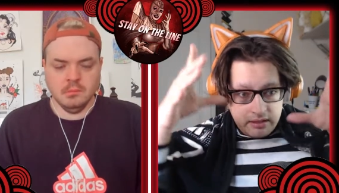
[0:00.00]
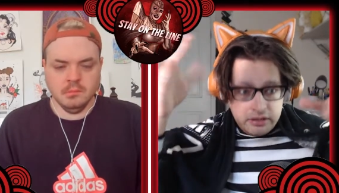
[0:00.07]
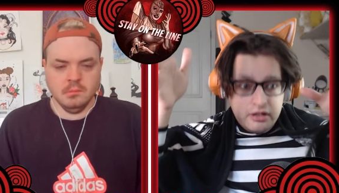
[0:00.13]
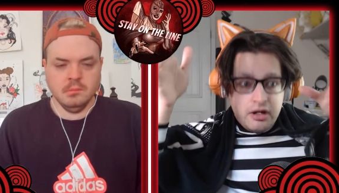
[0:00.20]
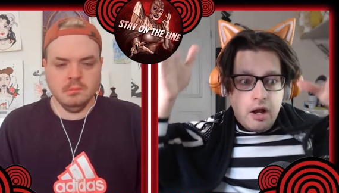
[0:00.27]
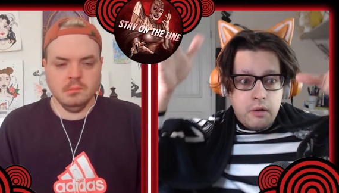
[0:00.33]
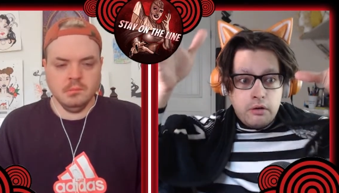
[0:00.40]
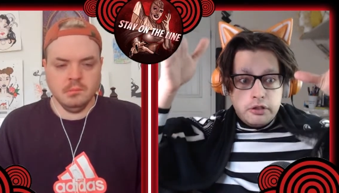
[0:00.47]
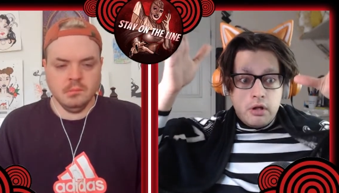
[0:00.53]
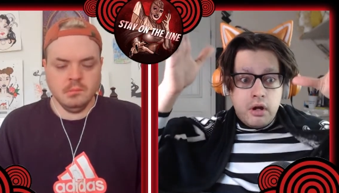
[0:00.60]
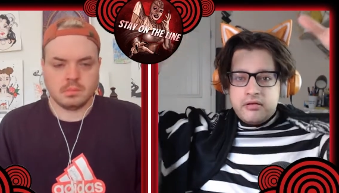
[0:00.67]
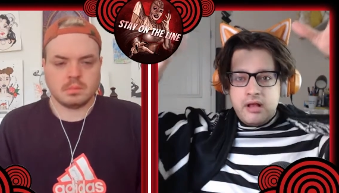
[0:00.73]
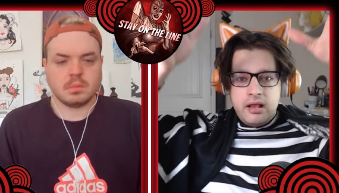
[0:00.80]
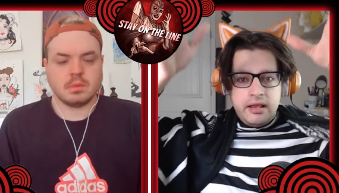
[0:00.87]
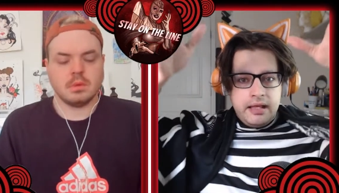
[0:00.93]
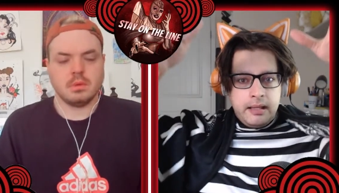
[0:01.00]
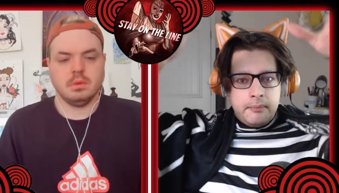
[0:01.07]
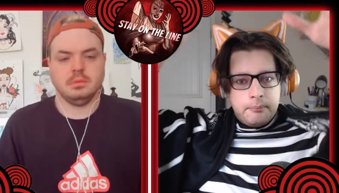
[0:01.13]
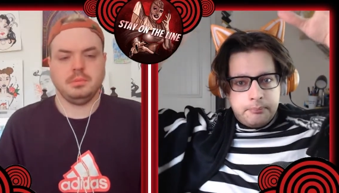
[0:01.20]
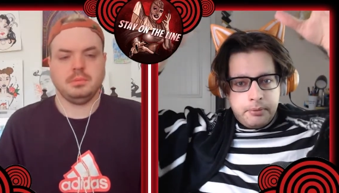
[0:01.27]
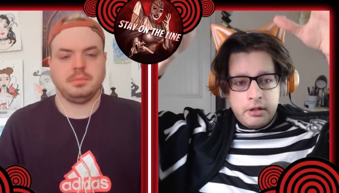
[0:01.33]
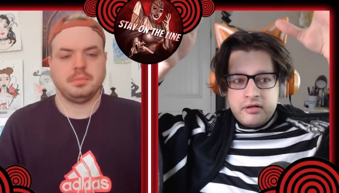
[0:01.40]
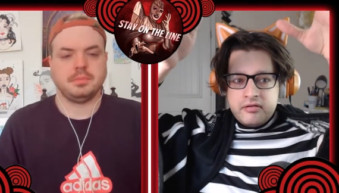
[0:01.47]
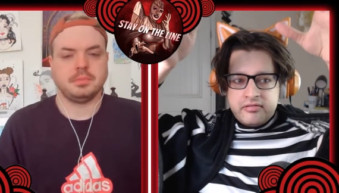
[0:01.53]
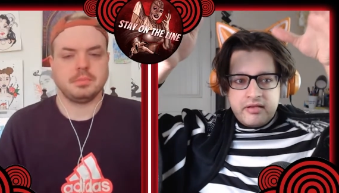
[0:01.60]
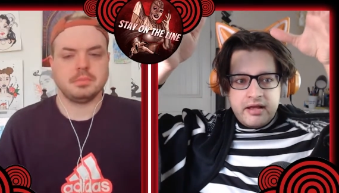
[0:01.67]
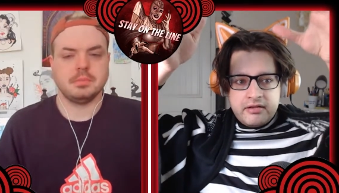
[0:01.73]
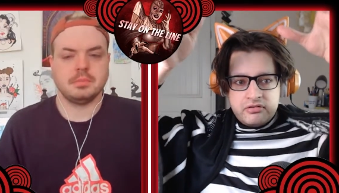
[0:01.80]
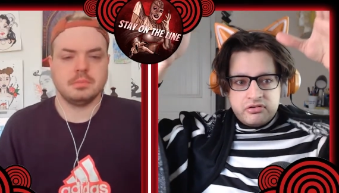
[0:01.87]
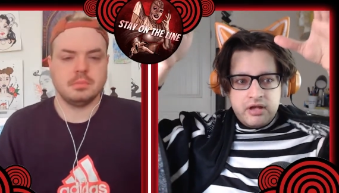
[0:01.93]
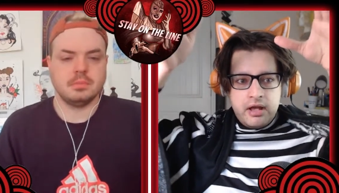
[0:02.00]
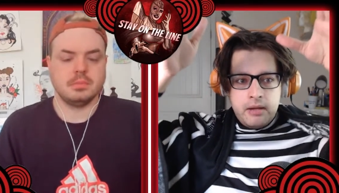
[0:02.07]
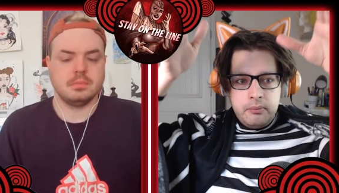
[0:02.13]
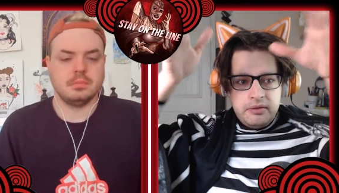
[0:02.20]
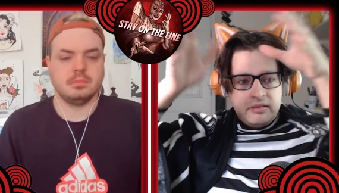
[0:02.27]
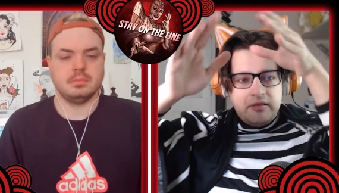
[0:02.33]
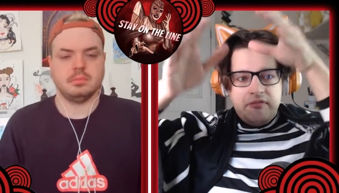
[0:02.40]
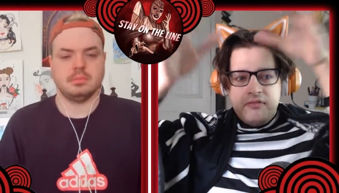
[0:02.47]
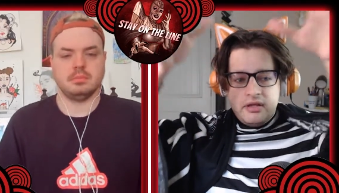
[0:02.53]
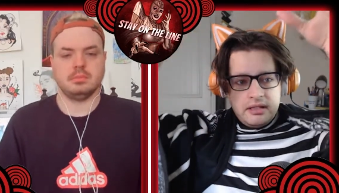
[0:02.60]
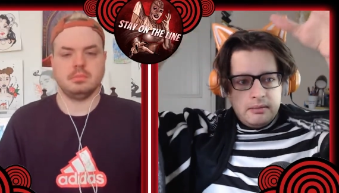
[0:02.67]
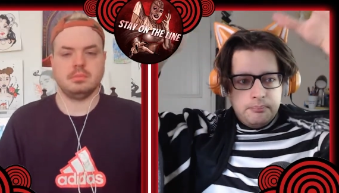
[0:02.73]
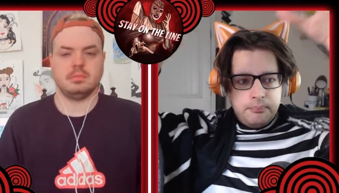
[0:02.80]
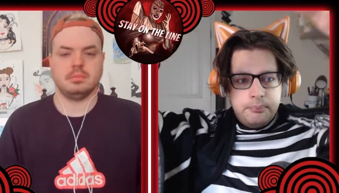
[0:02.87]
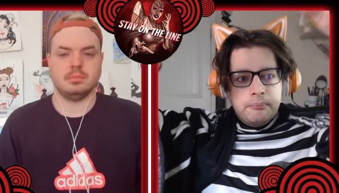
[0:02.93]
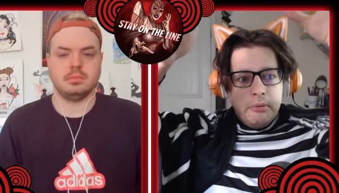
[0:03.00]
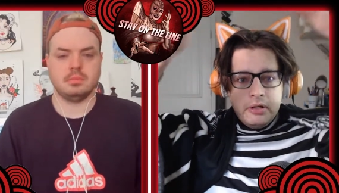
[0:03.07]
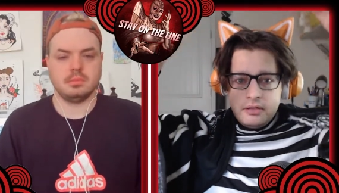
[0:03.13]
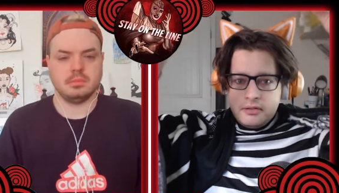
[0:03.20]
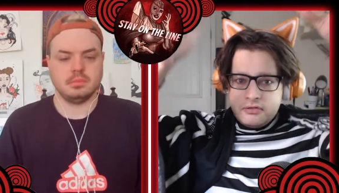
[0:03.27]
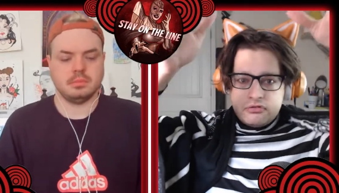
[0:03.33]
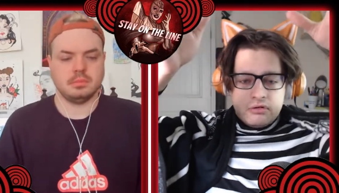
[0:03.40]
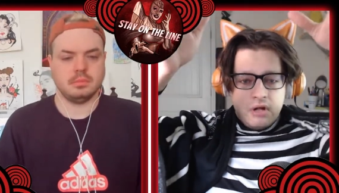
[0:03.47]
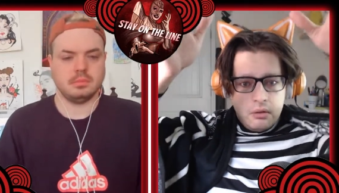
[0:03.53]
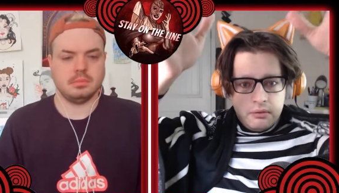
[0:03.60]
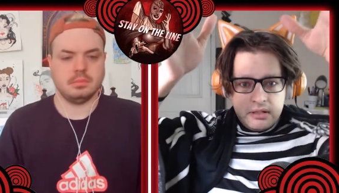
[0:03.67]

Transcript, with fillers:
Speaker 1: You know, a bird's eye shot with a fucking, put a drone